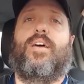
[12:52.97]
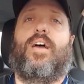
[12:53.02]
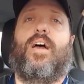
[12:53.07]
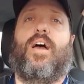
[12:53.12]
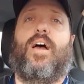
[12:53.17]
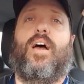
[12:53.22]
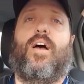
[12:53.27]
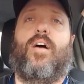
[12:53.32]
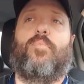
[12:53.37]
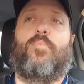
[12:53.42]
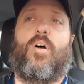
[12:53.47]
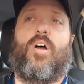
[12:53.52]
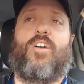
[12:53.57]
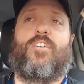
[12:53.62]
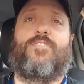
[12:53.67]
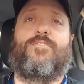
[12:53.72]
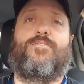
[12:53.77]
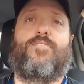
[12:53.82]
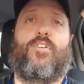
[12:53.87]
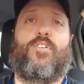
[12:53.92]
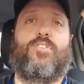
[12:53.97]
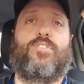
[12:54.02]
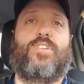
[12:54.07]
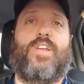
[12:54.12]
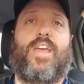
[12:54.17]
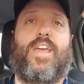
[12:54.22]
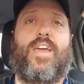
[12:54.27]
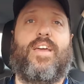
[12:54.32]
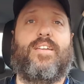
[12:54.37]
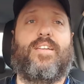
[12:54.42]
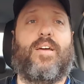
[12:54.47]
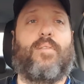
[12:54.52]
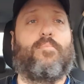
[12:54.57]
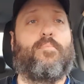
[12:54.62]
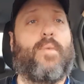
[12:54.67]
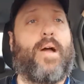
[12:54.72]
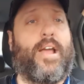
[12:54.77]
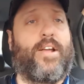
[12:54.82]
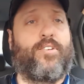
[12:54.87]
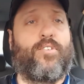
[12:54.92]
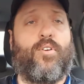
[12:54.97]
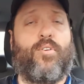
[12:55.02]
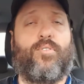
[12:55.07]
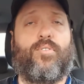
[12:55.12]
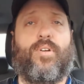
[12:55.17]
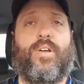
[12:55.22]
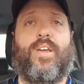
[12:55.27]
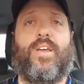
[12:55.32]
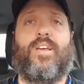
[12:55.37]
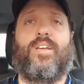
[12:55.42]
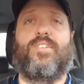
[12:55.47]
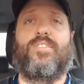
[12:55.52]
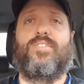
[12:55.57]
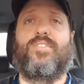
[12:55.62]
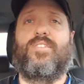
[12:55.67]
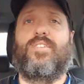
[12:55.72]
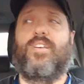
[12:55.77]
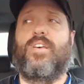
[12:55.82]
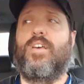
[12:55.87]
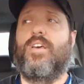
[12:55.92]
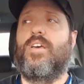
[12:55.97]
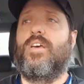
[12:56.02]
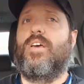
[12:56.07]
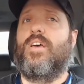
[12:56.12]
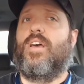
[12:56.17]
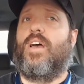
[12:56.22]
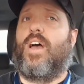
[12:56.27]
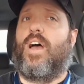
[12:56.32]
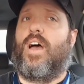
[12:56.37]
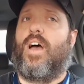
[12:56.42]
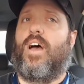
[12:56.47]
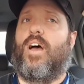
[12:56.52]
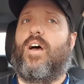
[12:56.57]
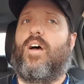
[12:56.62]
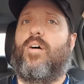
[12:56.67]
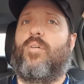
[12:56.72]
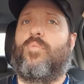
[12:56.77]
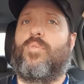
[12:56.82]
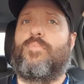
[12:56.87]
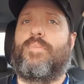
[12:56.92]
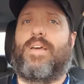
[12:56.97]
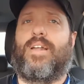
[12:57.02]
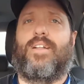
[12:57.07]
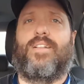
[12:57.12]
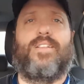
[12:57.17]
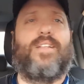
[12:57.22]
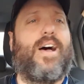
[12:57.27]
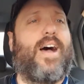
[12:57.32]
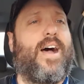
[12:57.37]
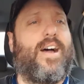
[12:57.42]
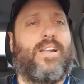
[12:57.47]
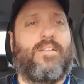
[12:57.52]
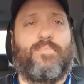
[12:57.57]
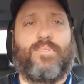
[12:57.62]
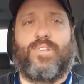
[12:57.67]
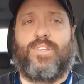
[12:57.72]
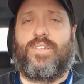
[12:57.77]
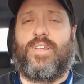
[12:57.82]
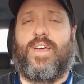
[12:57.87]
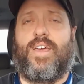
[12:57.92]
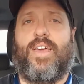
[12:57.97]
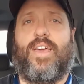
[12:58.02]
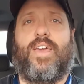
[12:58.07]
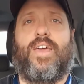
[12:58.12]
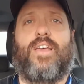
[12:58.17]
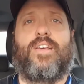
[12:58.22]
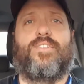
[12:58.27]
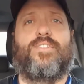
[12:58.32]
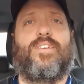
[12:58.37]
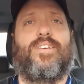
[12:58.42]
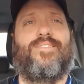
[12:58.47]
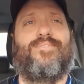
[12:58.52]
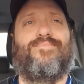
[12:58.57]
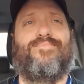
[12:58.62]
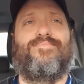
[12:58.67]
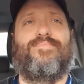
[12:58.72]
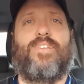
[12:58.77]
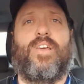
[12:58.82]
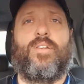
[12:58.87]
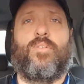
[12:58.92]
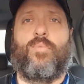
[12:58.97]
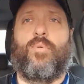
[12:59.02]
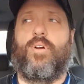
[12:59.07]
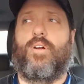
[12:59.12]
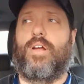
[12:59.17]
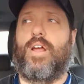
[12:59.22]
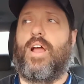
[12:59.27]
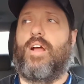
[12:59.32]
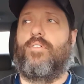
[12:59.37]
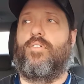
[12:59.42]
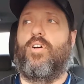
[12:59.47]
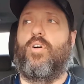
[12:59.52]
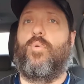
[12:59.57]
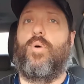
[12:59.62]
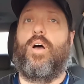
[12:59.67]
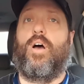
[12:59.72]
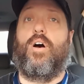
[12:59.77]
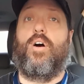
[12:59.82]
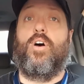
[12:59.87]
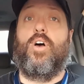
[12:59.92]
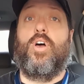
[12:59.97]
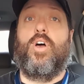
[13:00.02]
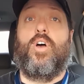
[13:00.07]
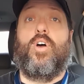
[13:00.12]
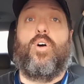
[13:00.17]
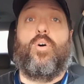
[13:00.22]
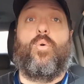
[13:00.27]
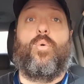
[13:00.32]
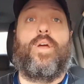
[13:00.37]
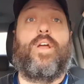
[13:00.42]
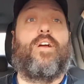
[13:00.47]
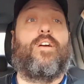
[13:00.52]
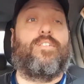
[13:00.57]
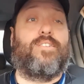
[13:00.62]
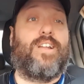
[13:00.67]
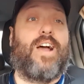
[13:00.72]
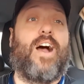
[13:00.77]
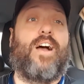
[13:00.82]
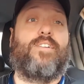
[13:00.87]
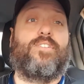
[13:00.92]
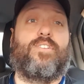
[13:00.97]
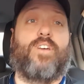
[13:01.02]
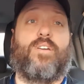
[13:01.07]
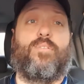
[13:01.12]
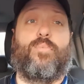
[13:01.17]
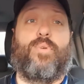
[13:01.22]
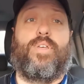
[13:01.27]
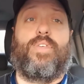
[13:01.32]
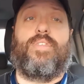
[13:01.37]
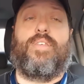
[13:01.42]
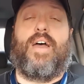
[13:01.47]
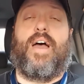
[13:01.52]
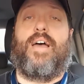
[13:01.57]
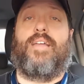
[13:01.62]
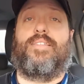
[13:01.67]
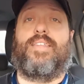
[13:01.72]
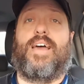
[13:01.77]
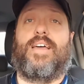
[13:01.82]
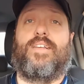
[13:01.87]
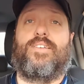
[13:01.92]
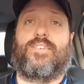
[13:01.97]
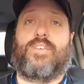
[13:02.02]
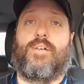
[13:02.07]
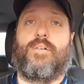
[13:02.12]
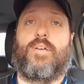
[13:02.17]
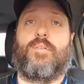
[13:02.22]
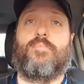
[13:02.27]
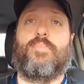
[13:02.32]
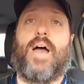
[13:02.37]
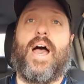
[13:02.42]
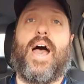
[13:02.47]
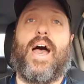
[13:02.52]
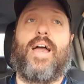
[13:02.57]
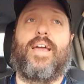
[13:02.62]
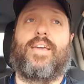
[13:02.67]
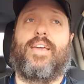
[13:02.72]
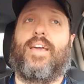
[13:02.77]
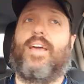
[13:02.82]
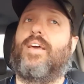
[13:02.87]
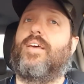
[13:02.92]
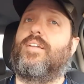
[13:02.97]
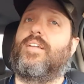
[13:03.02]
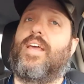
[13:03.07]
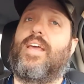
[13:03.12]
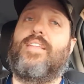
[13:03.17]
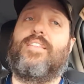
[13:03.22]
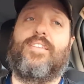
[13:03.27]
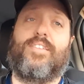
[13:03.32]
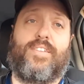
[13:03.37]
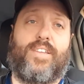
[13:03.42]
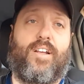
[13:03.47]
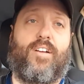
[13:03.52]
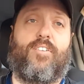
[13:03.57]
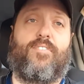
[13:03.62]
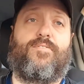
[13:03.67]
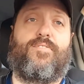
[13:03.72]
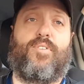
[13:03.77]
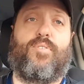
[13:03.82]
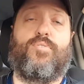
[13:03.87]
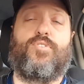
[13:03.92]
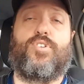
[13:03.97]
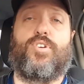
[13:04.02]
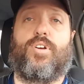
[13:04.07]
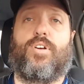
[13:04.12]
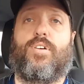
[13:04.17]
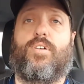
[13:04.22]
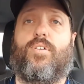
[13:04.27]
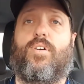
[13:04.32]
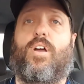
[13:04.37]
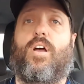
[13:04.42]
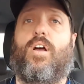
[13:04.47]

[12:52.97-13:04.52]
our first hand at microgreens. We made a lot of mistakes. Didn't work out real well. We are not done with that. That is coming back, and in the near future,